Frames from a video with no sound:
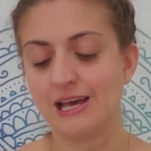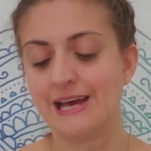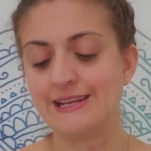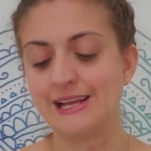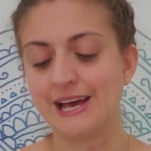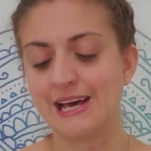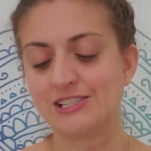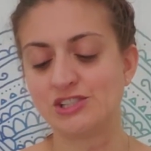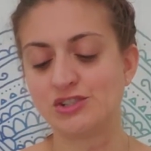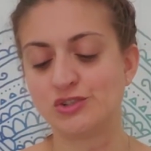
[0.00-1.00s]
and it
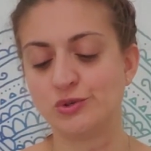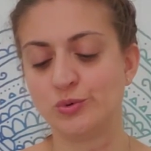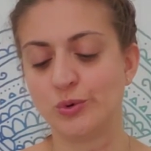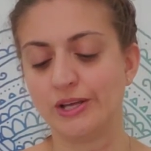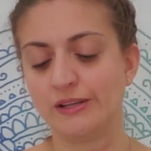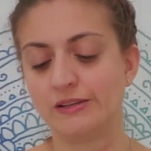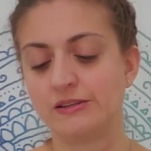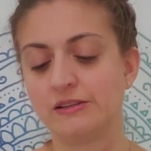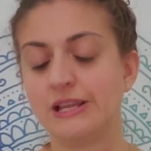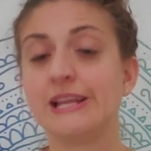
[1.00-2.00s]
has to do with
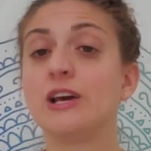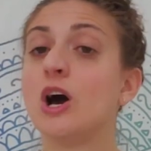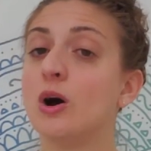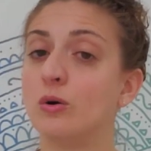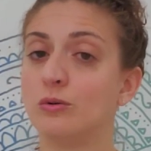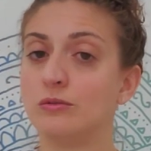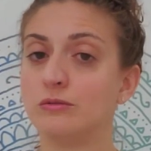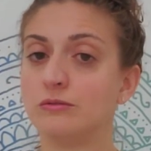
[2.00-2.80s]
letting go.